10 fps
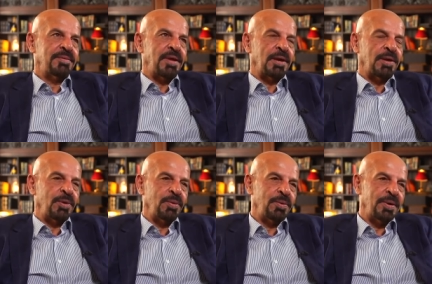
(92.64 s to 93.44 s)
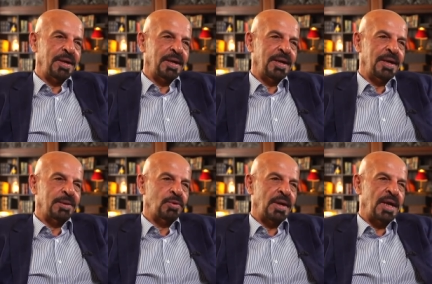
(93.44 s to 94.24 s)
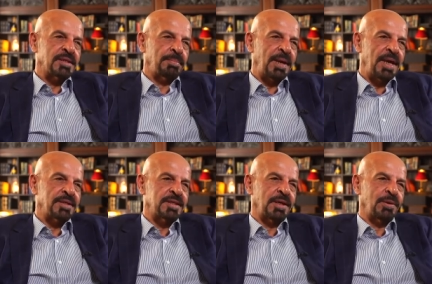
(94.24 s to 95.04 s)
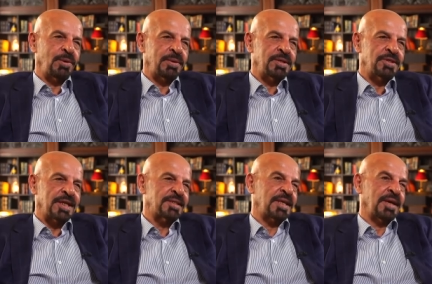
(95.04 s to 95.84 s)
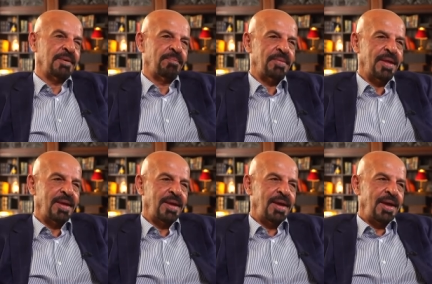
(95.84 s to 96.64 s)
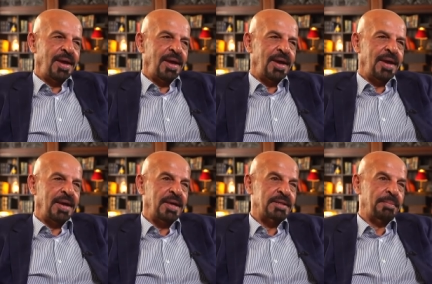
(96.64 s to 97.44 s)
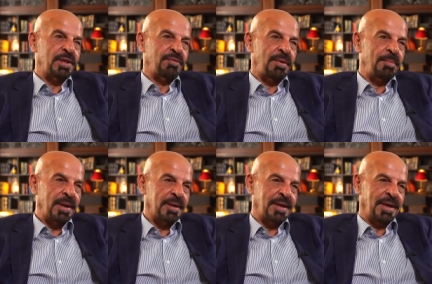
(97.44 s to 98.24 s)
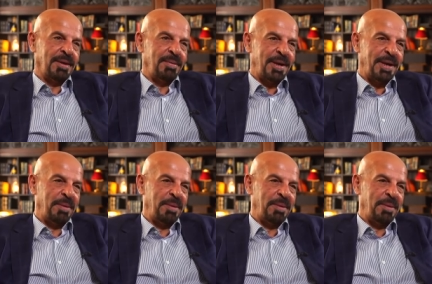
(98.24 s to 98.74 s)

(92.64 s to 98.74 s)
take you uh, to nice places, including Chester. Uh, he's a bit of a monkey, and